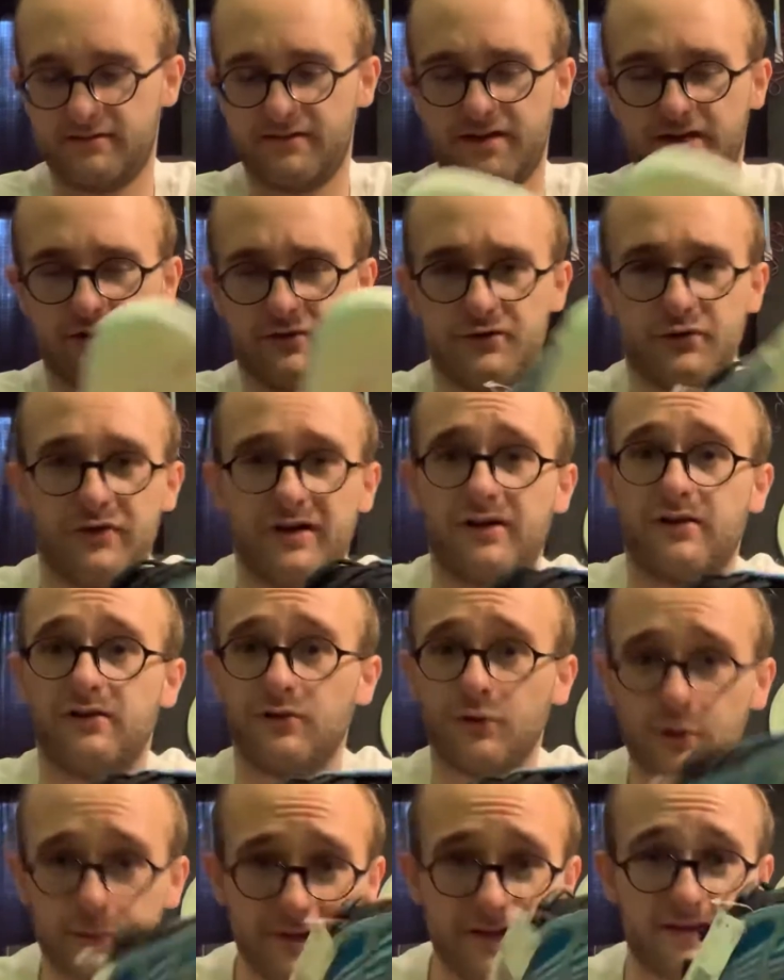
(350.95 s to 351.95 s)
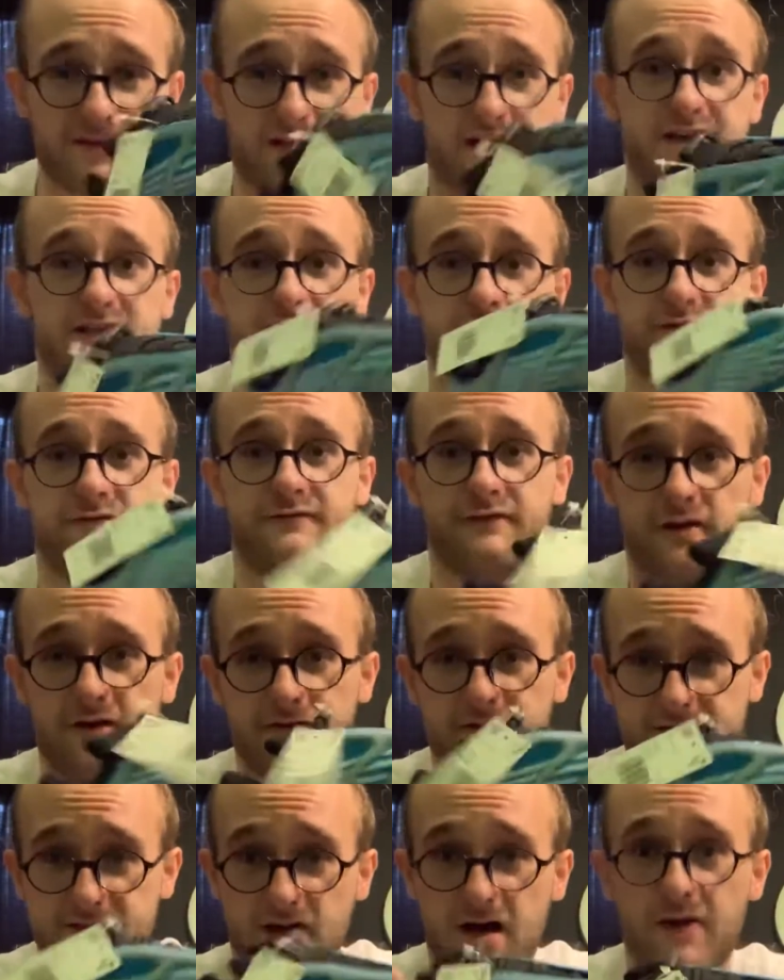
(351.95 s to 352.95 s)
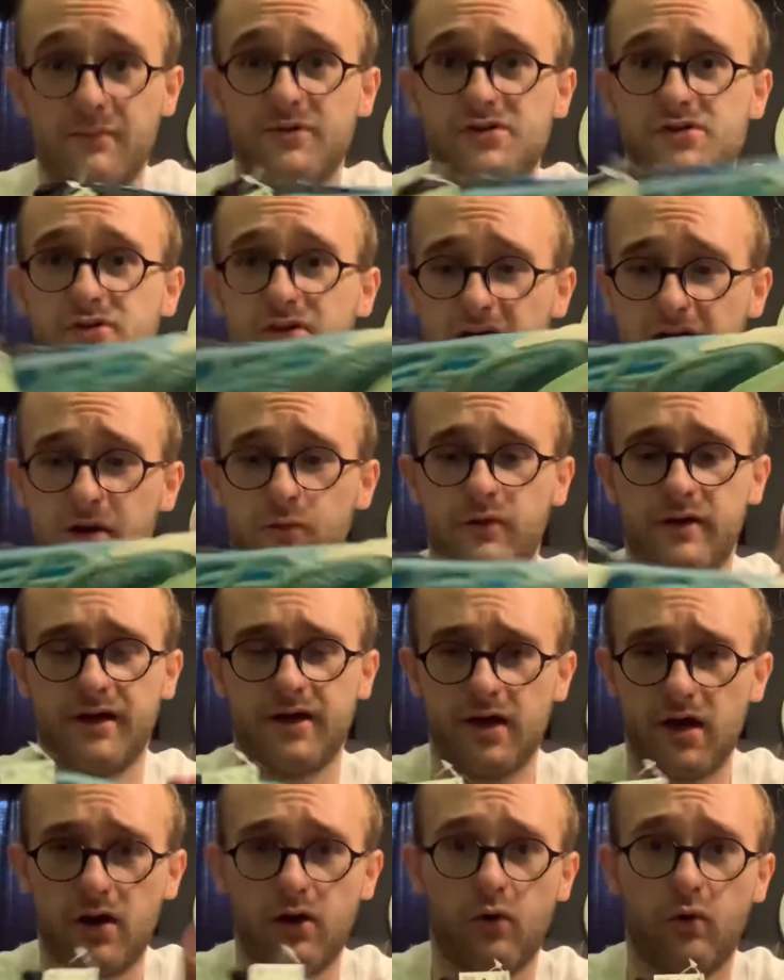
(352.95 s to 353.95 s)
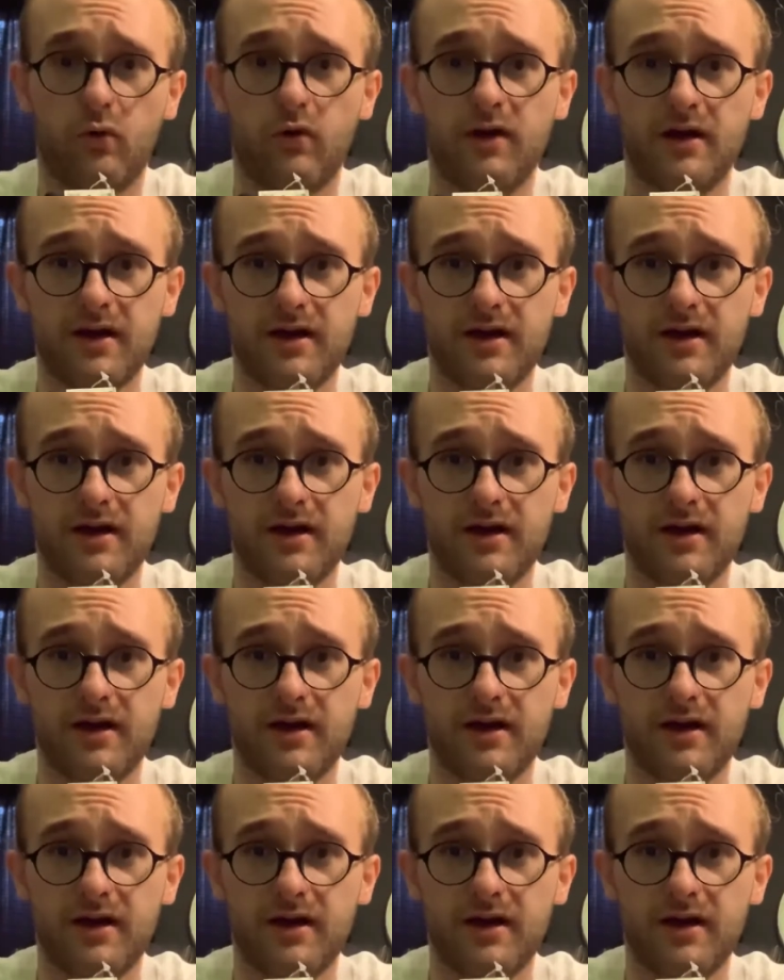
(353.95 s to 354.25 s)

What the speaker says: you know, you'll get a little bit of the tightness on your foot on the top, but you kind of want to go